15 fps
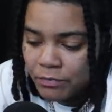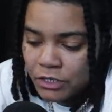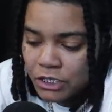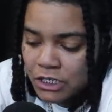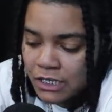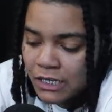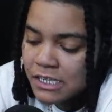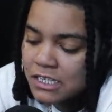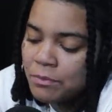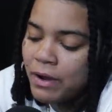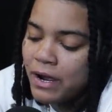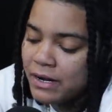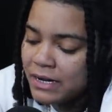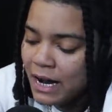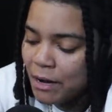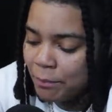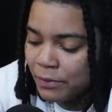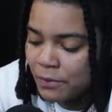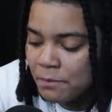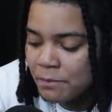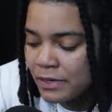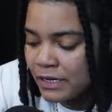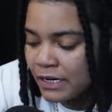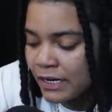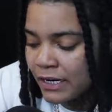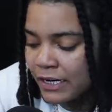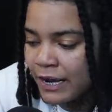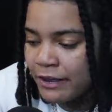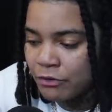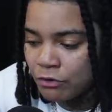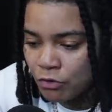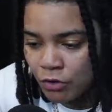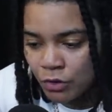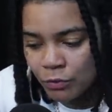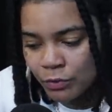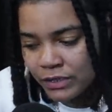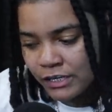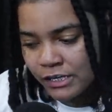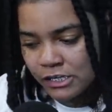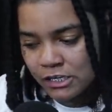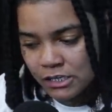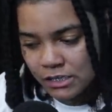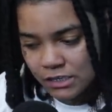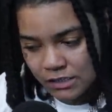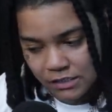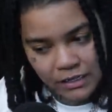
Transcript: just because somebody not putting me in a category with this